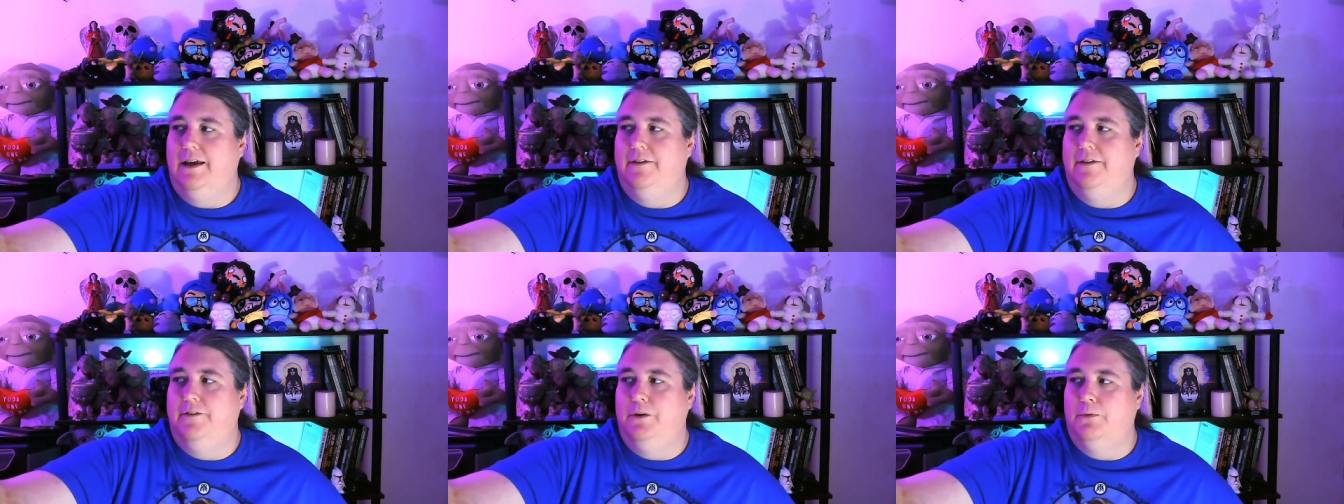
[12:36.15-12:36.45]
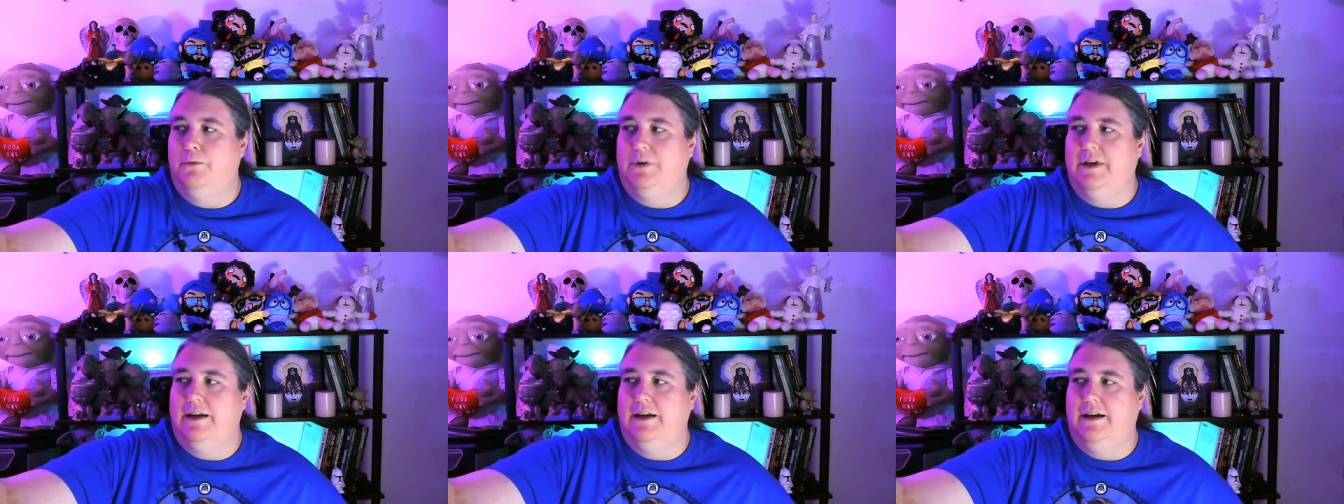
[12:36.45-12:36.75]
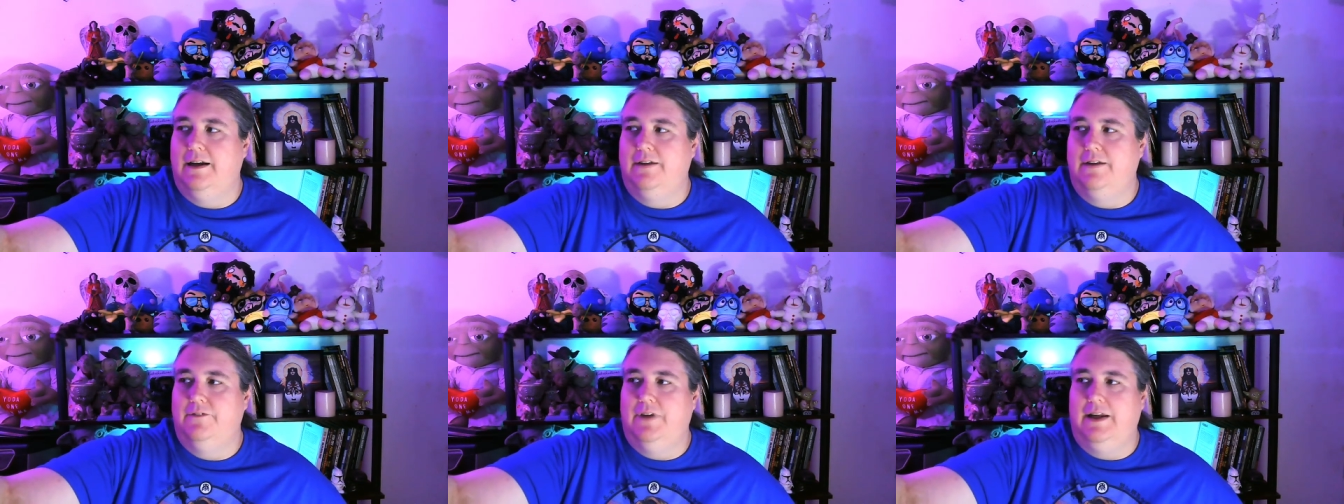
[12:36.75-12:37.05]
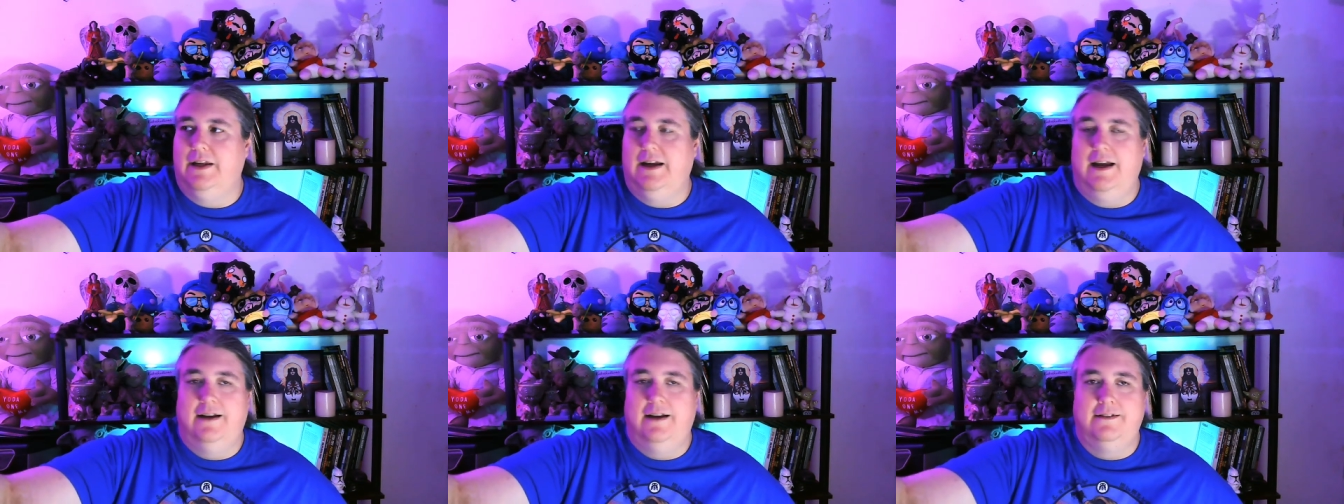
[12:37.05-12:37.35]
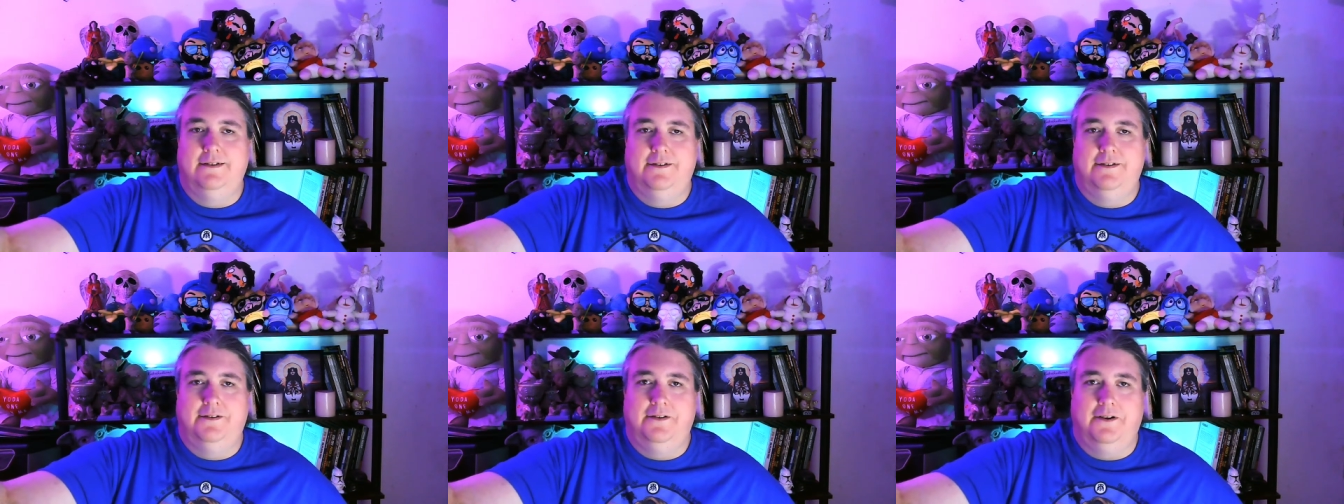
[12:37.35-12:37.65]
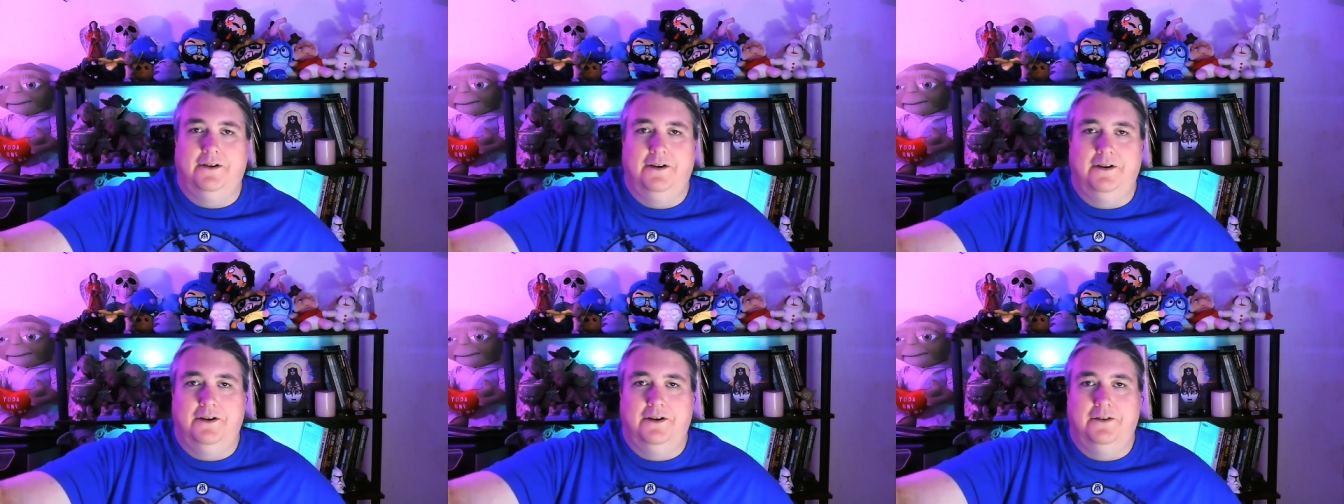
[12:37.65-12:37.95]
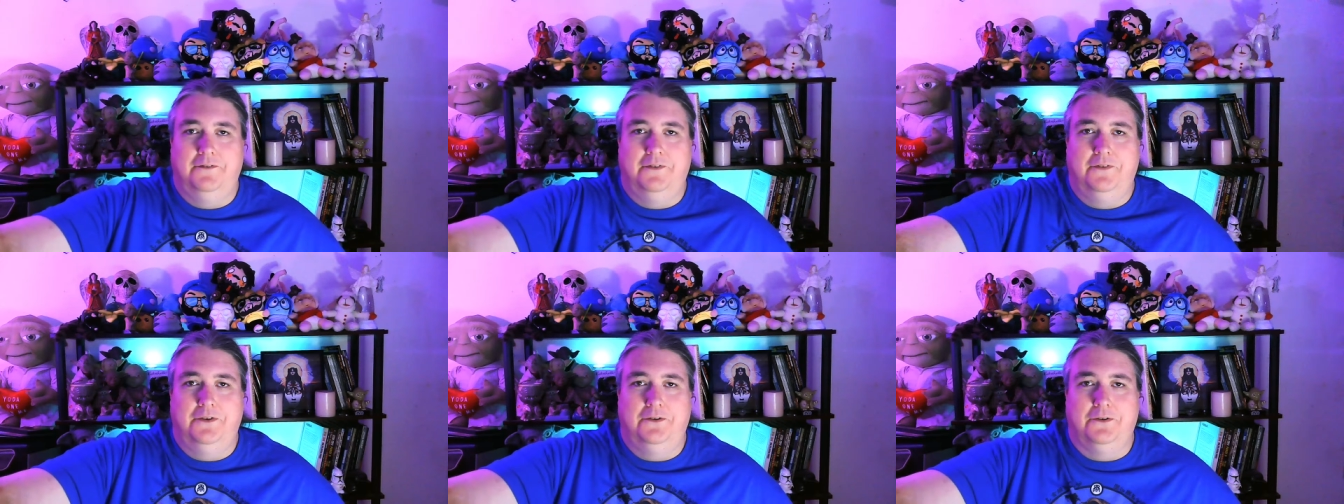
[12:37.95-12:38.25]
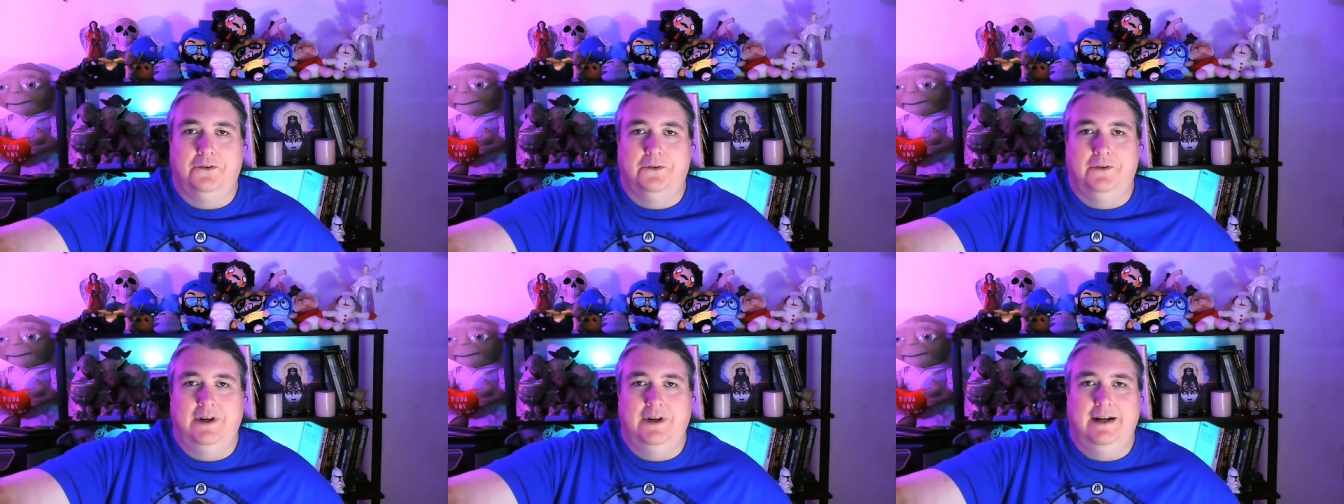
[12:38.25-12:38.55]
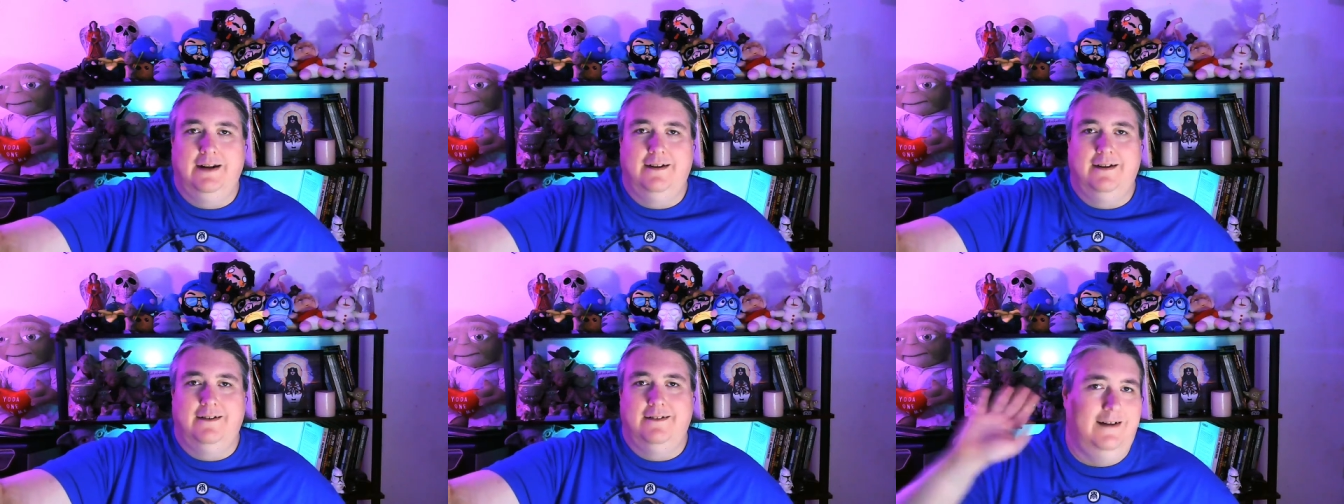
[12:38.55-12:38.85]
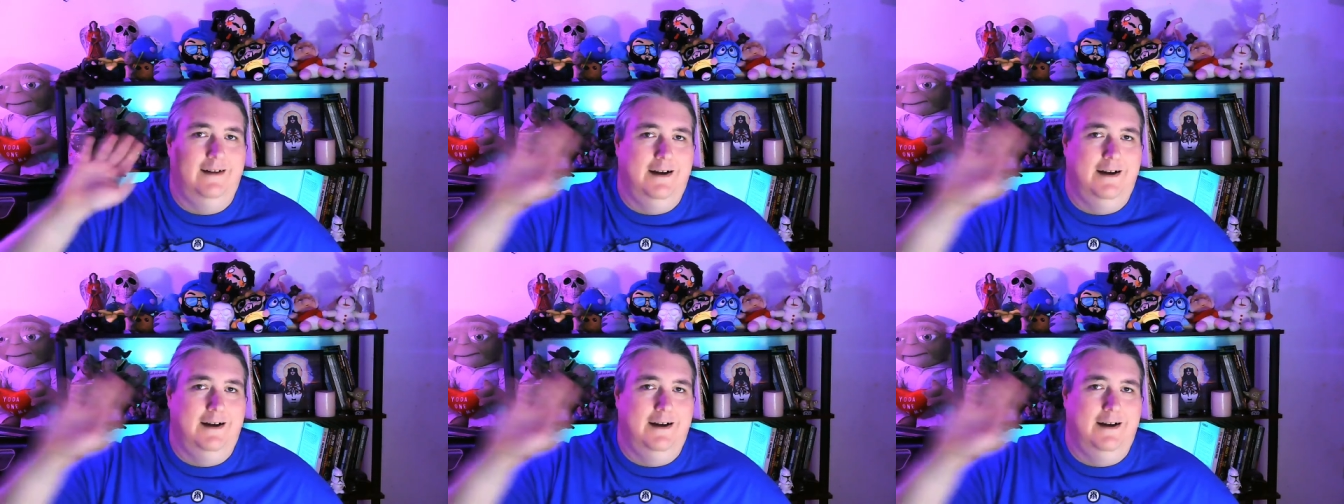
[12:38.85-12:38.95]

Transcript: if you want to kind of get a head start on future reading,